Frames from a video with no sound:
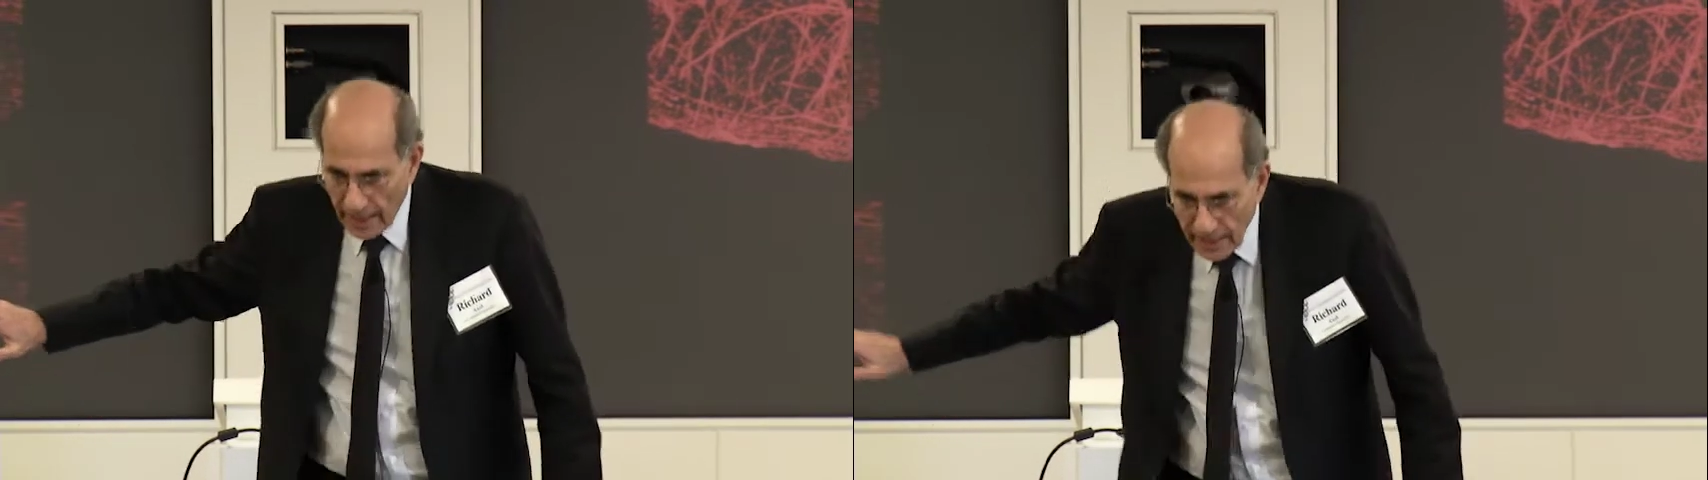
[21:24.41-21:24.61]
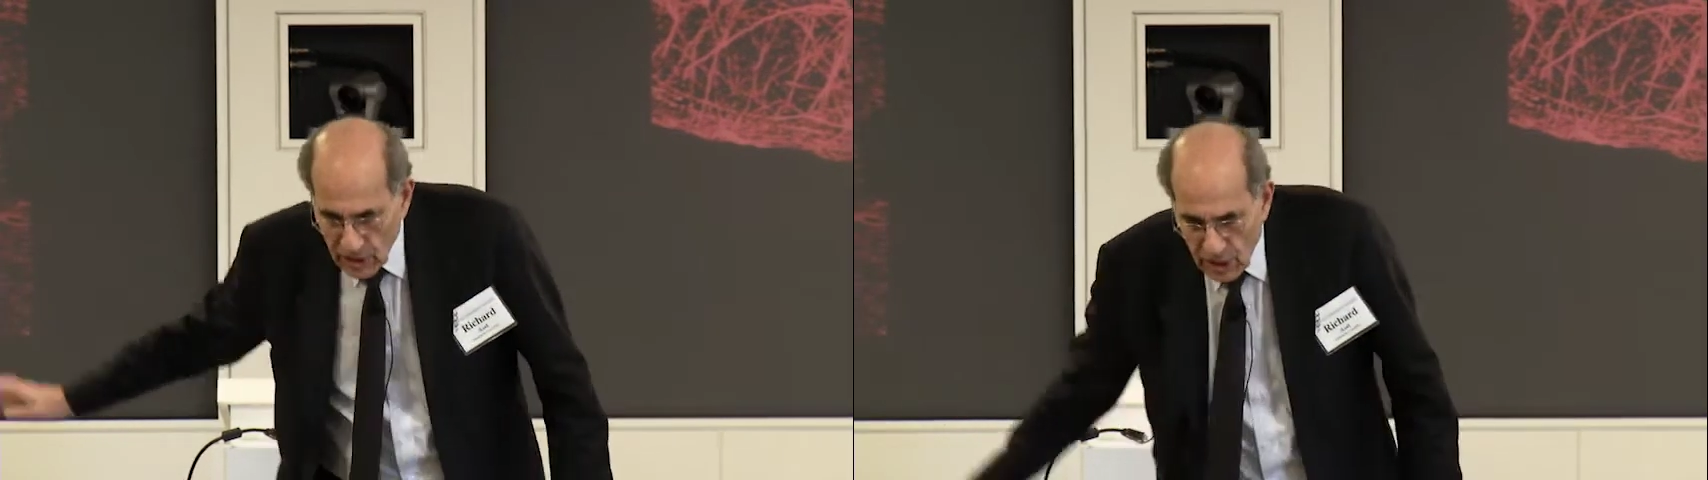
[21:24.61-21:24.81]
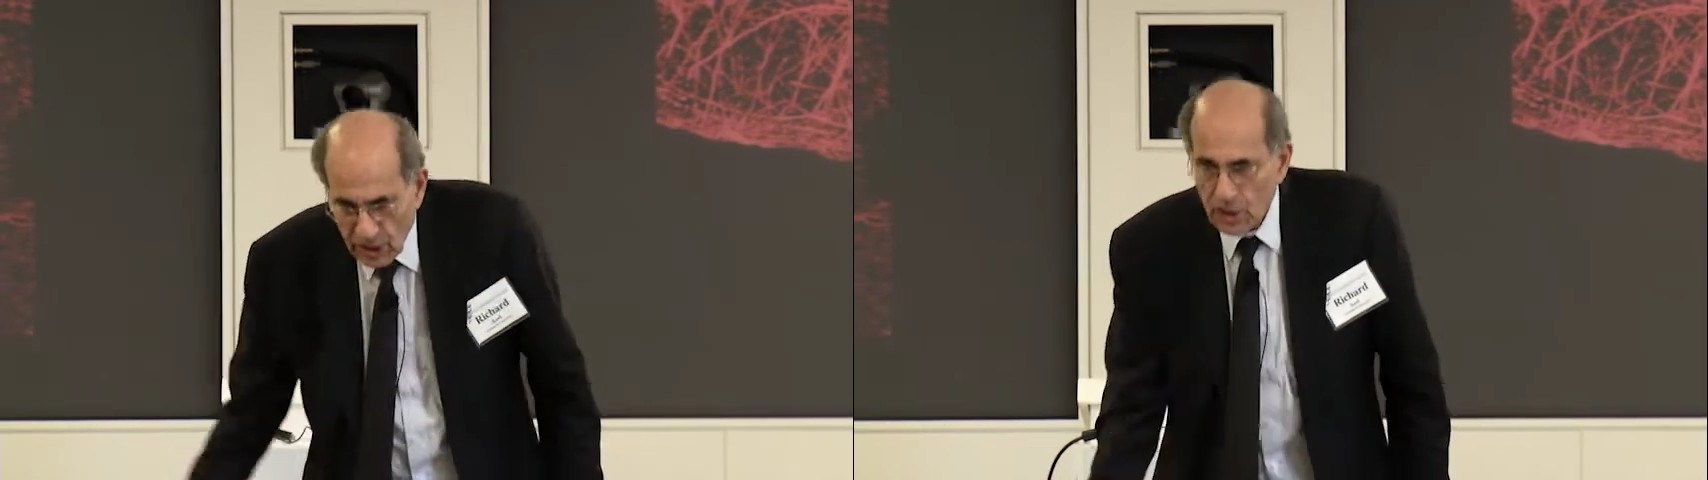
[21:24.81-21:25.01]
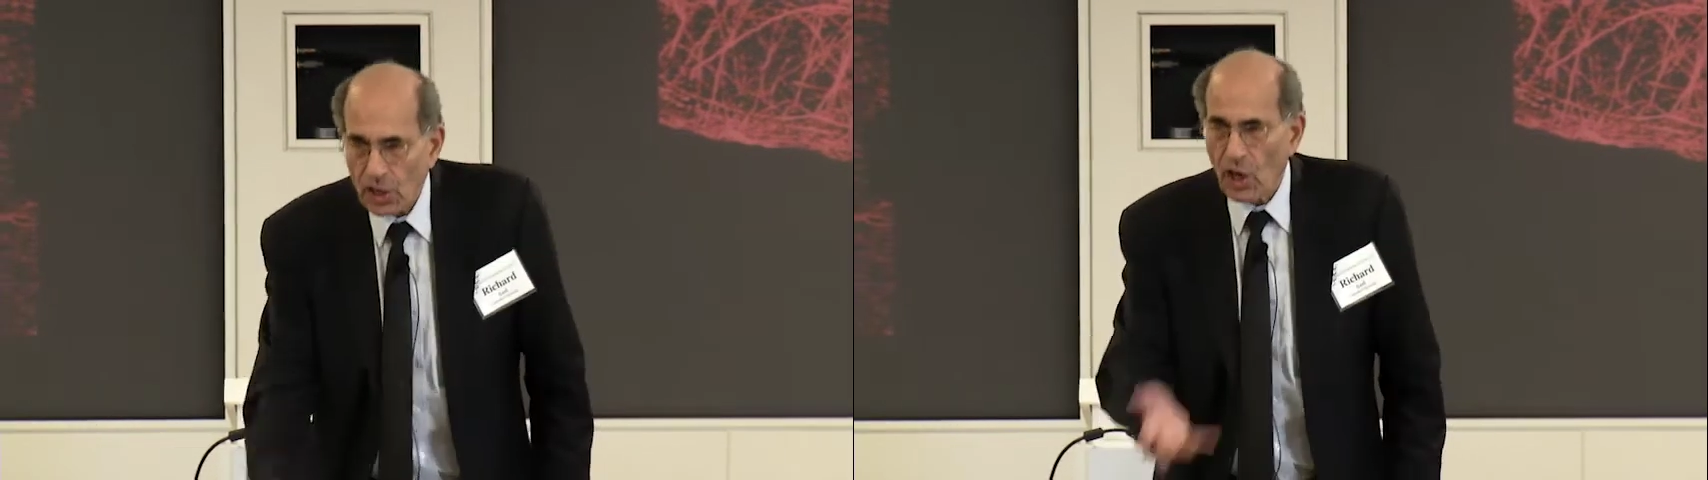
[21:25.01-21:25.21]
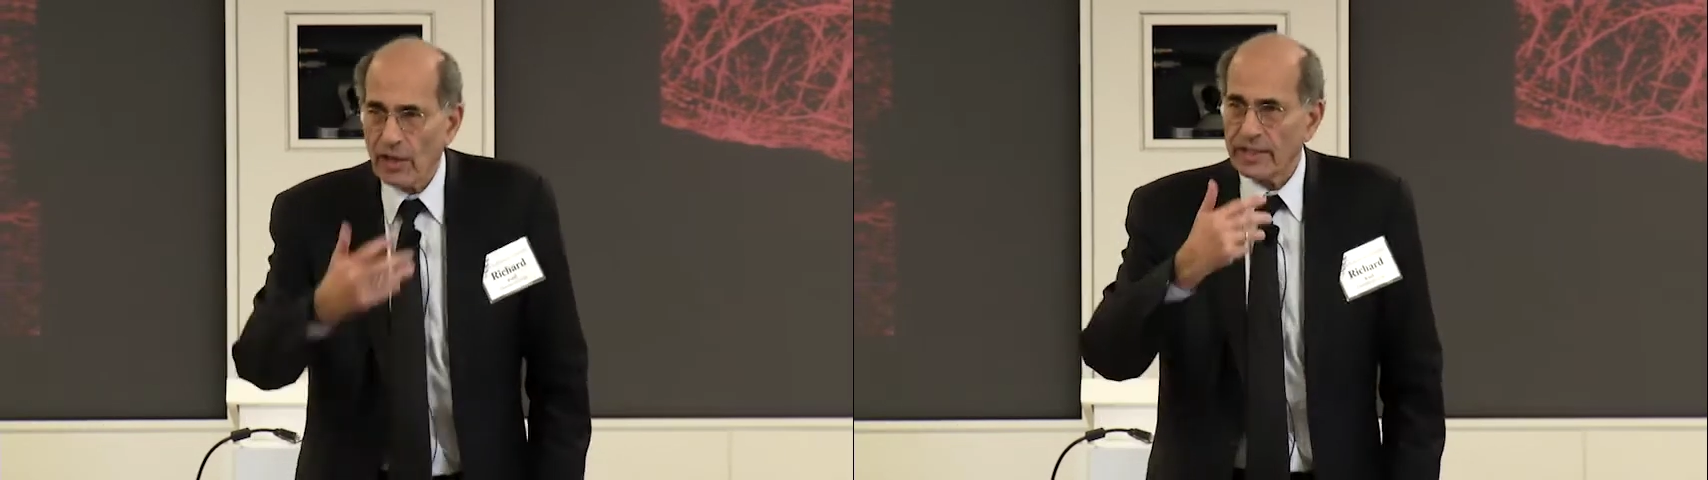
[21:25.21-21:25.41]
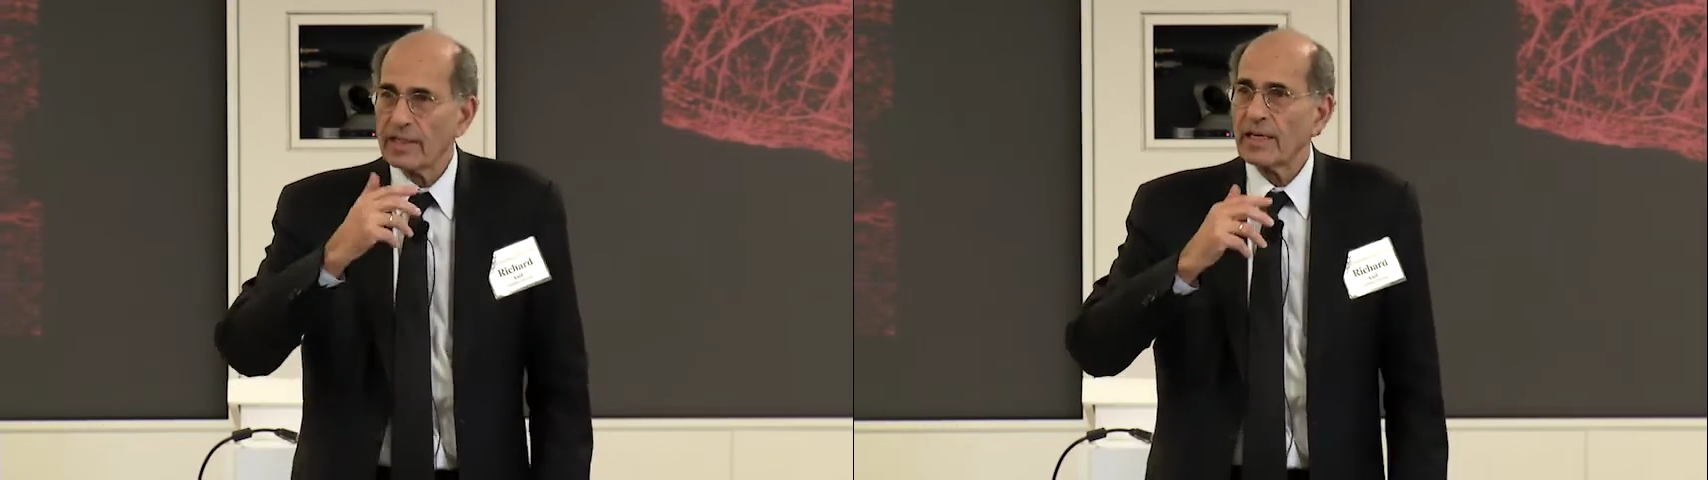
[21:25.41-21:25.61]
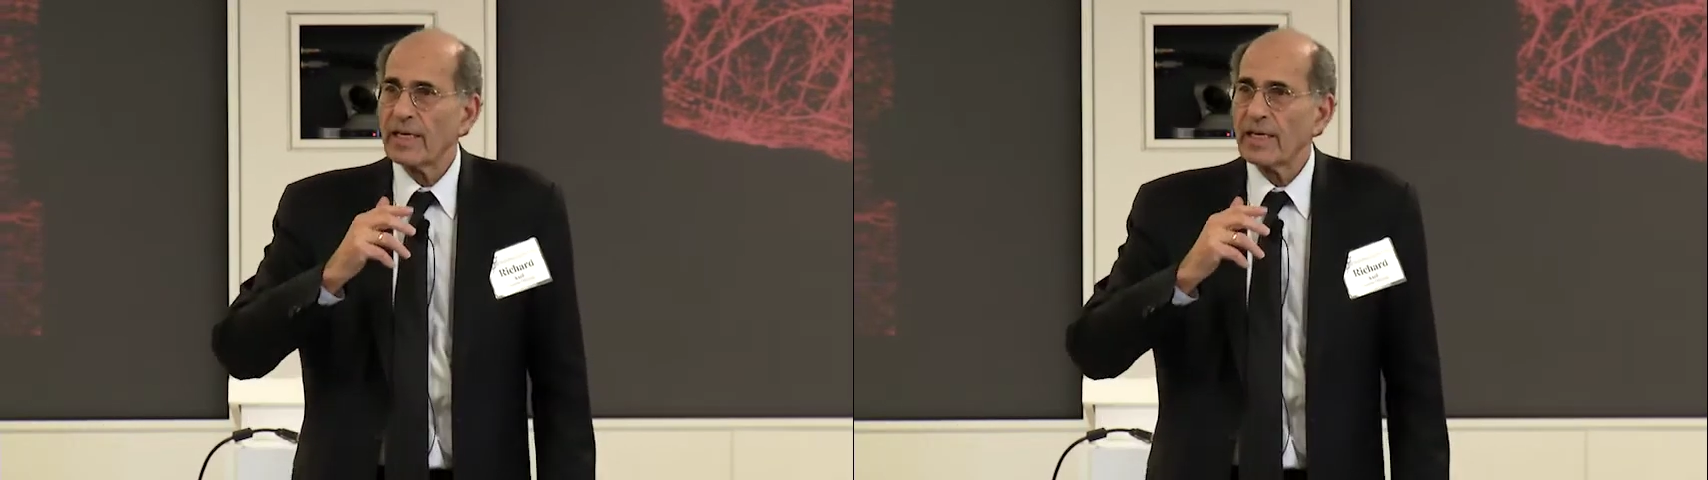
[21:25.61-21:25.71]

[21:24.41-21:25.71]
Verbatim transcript: is discarded.